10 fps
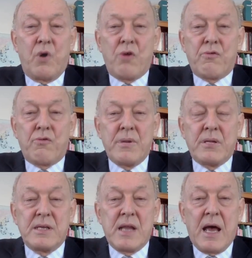war
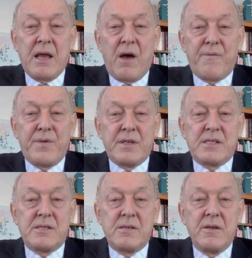criminals in high
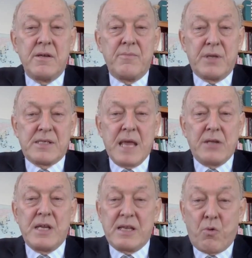office, but
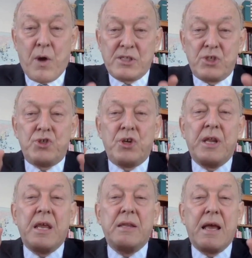essentially
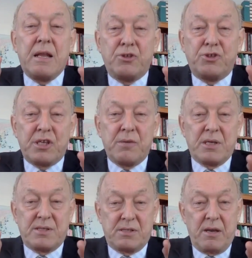questioning their
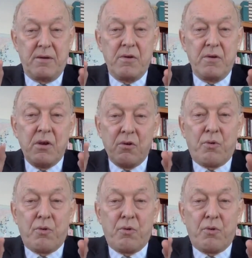legitimacy.